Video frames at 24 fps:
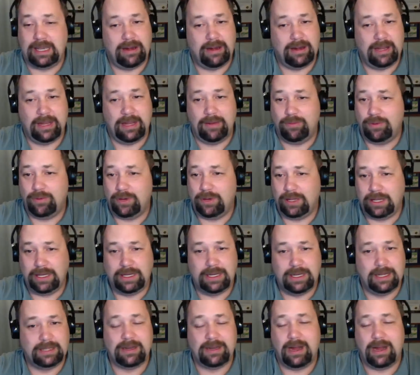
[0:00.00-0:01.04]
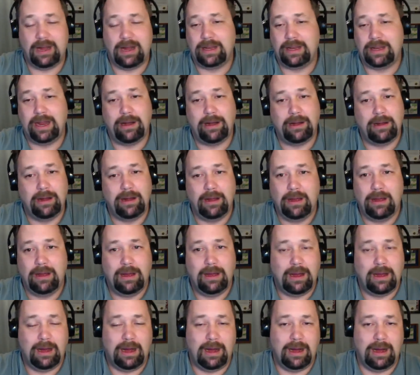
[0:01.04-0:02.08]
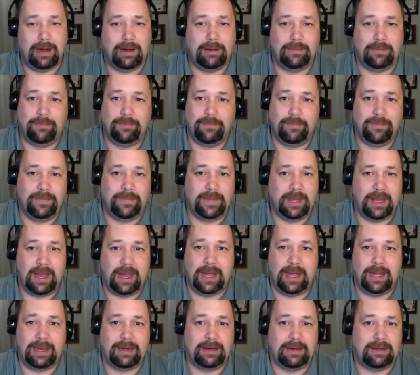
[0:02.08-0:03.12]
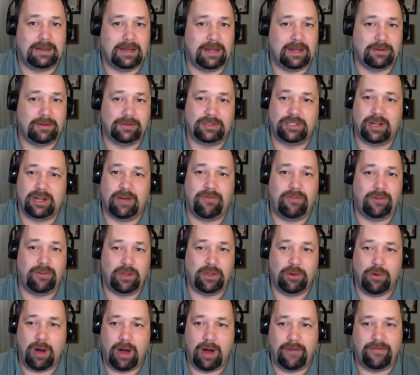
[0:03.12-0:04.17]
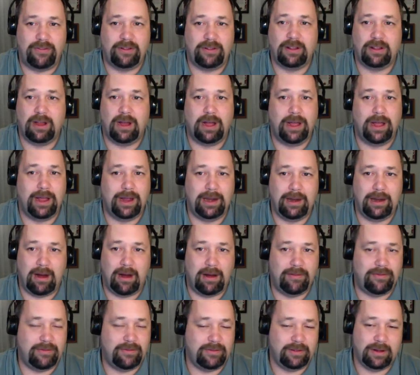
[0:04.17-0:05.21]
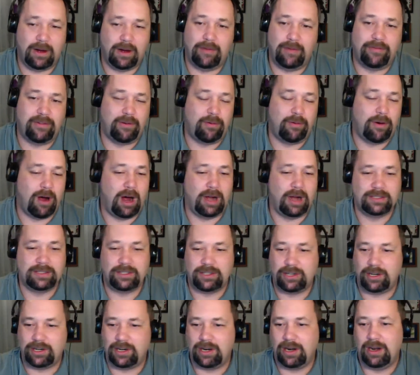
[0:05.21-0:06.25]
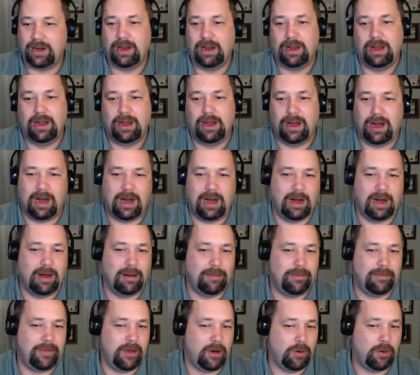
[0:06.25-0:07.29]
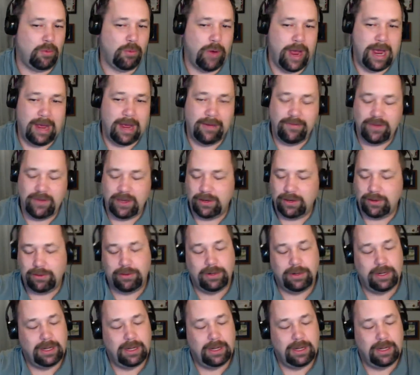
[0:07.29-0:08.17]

He really does not care. And he'll shuffle you off a line, off a roster. They'll waive you.